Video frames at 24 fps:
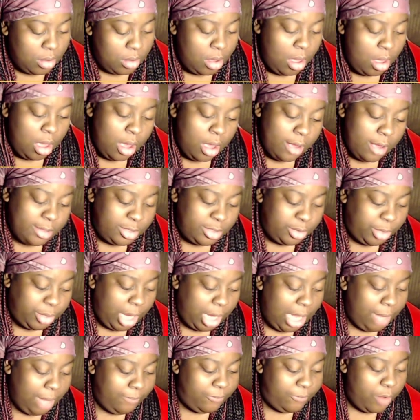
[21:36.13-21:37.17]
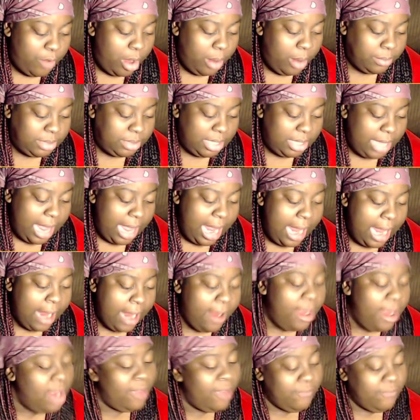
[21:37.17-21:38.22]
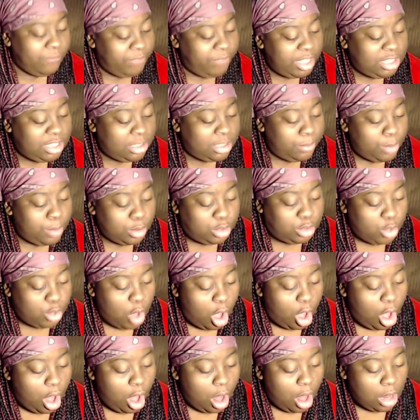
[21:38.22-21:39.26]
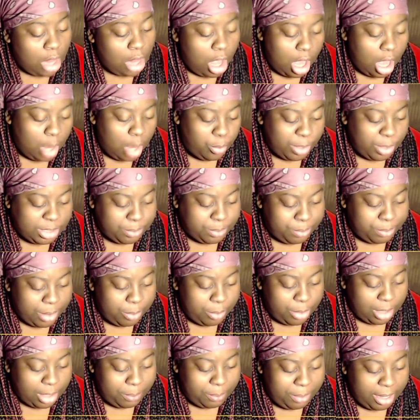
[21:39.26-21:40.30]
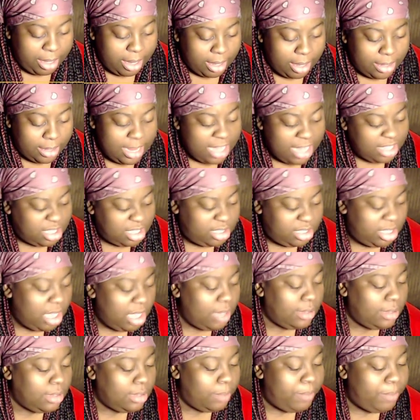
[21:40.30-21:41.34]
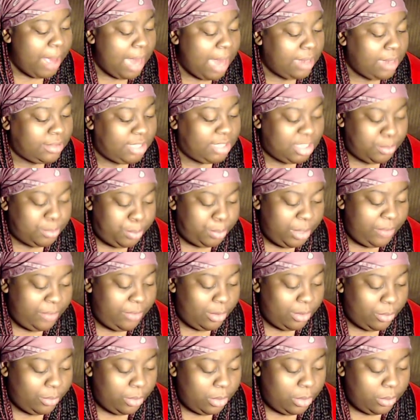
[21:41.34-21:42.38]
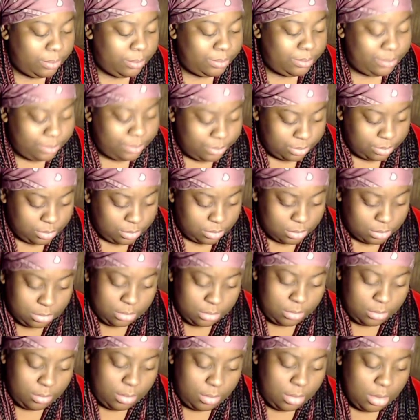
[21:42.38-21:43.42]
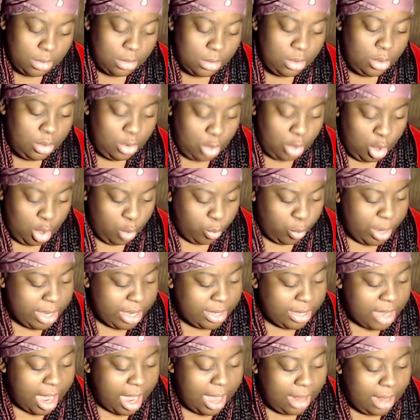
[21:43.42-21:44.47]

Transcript: A screen formed in the air, visible to all, on which Bibwood appeared, still in the palace's briefing room. We're not